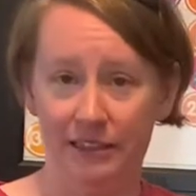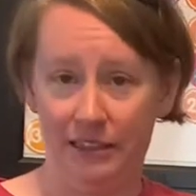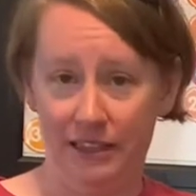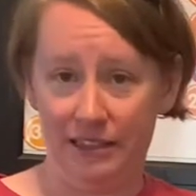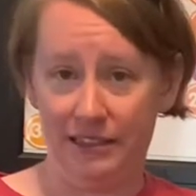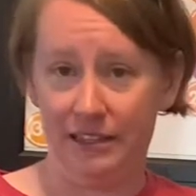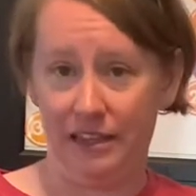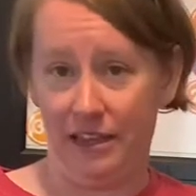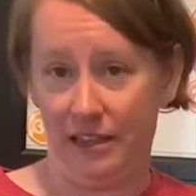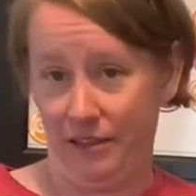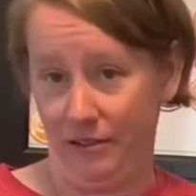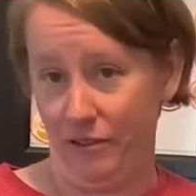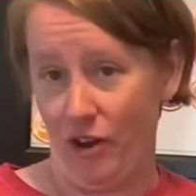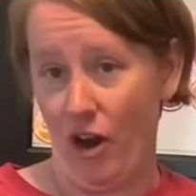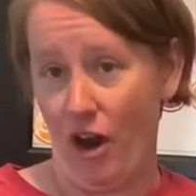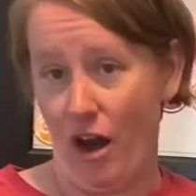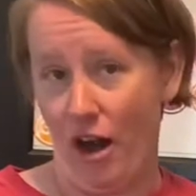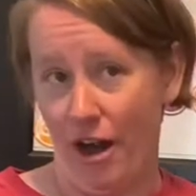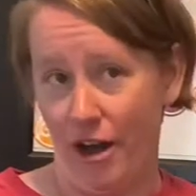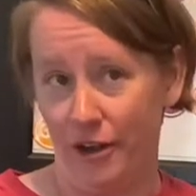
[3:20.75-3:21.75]
this
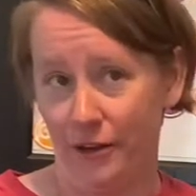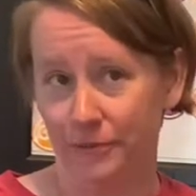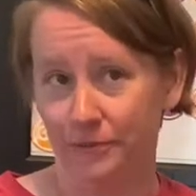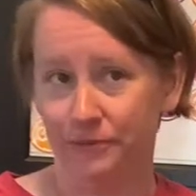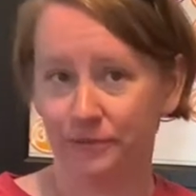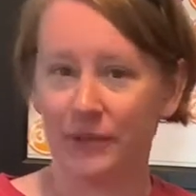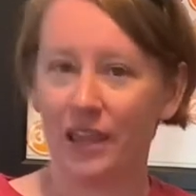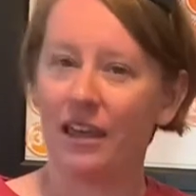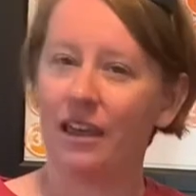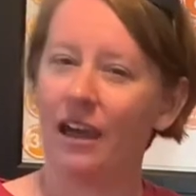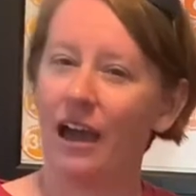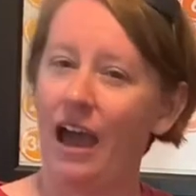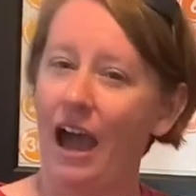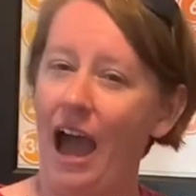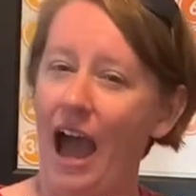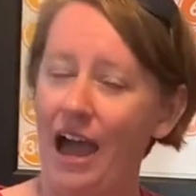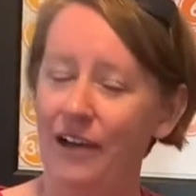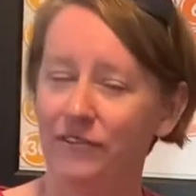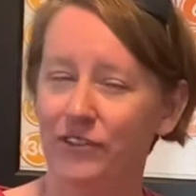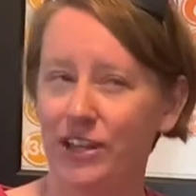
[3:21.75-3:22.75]

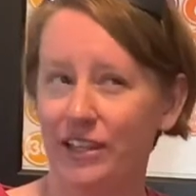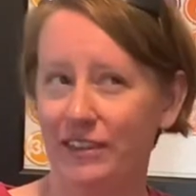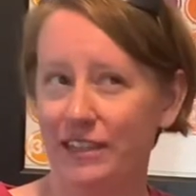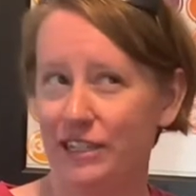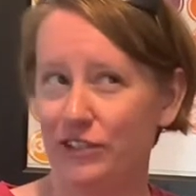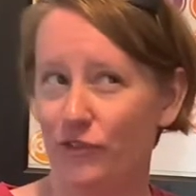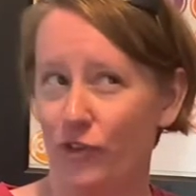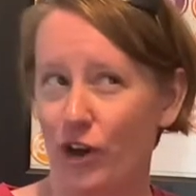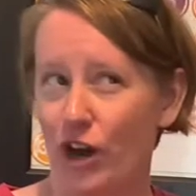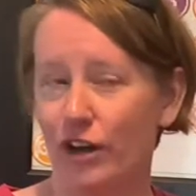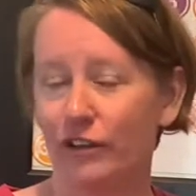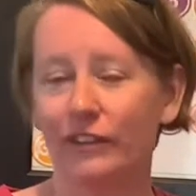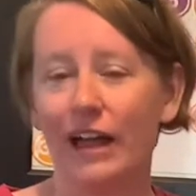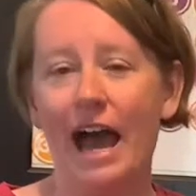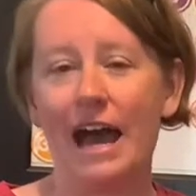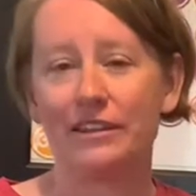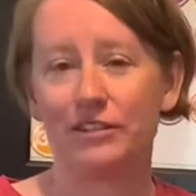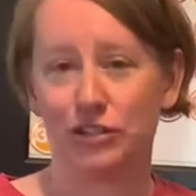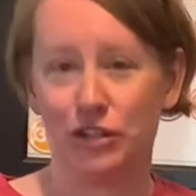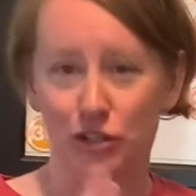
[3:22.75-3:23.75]
I've done this for our
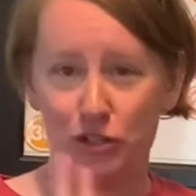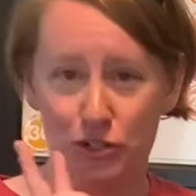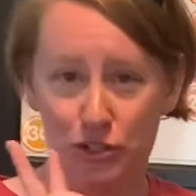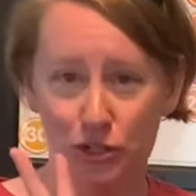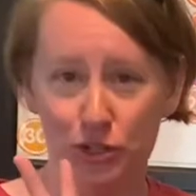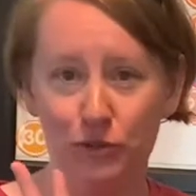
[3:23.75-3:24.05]
last 2